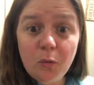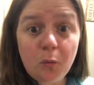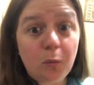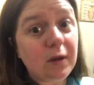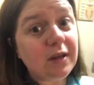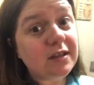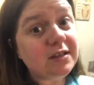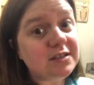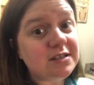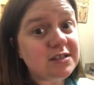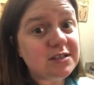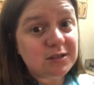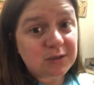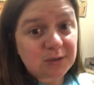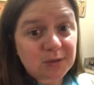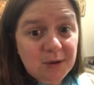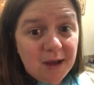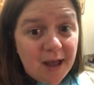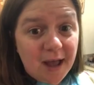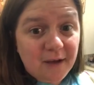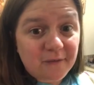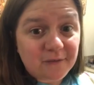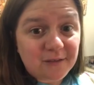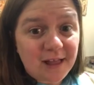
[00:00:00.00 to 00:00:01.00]
We do
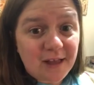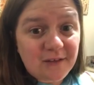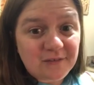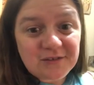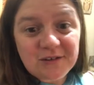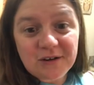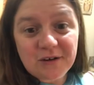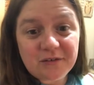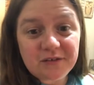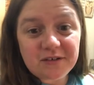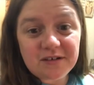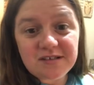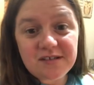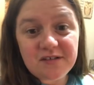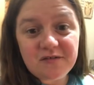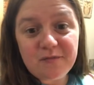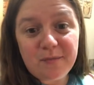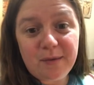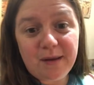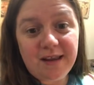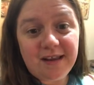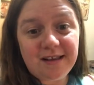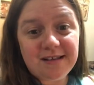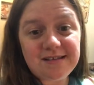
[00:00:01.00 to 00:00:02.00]
have leftovers of
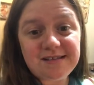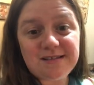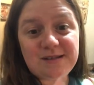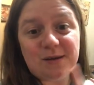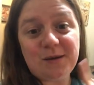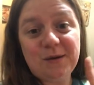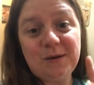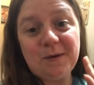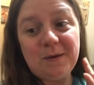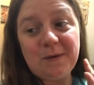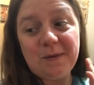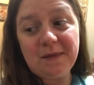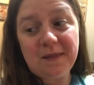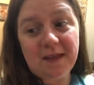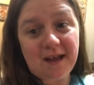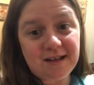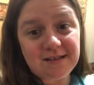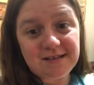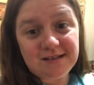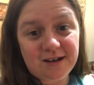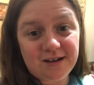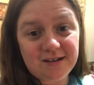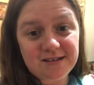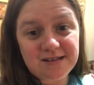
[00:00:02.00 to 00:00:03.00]
beans, so
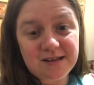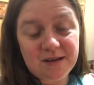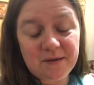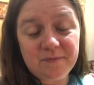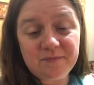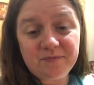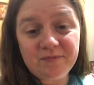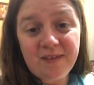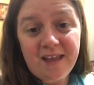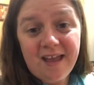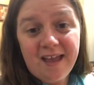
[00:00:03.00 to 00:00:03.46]
that's awesome.